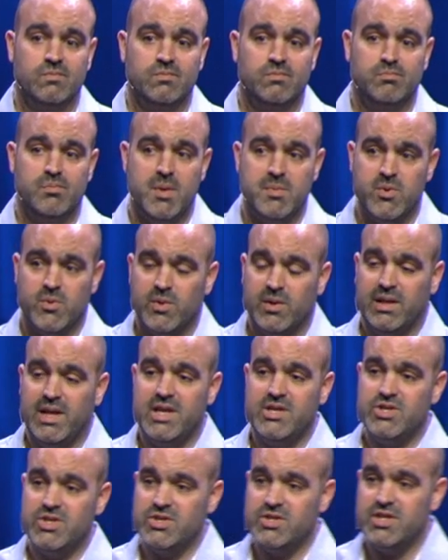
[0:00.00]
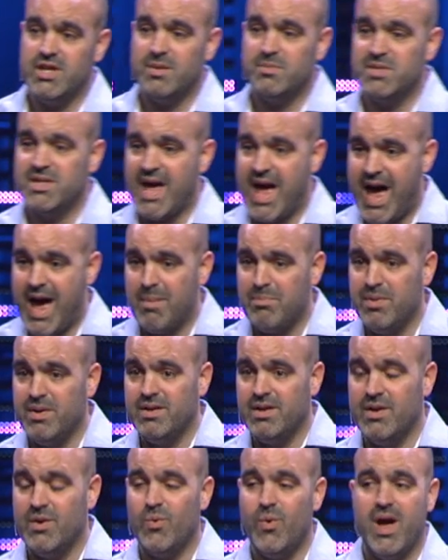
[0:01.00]
Maybe relationships
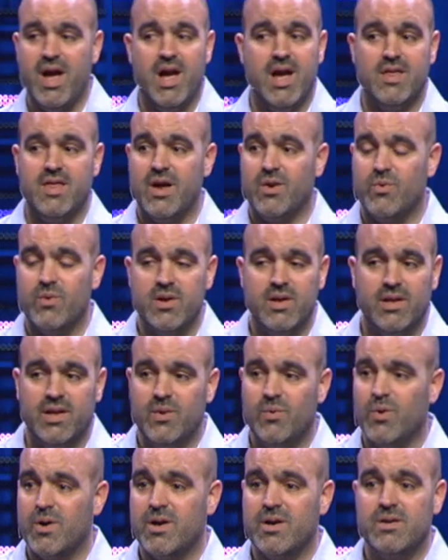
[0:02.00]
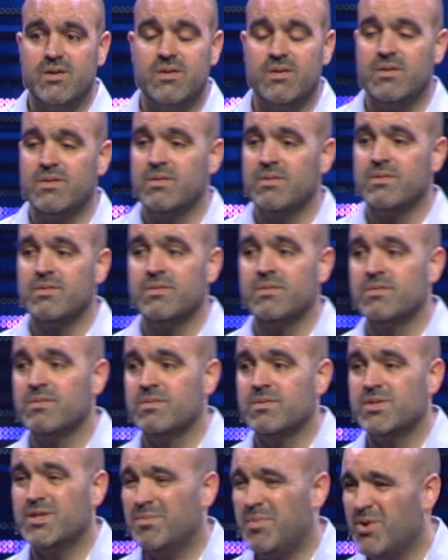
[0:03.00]
happened in a way that really weren't
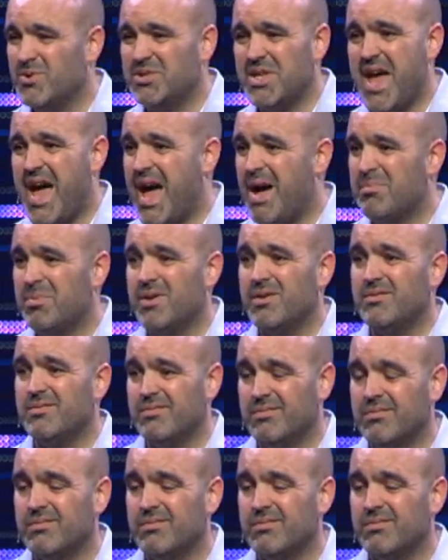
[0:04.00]
supposed to happen.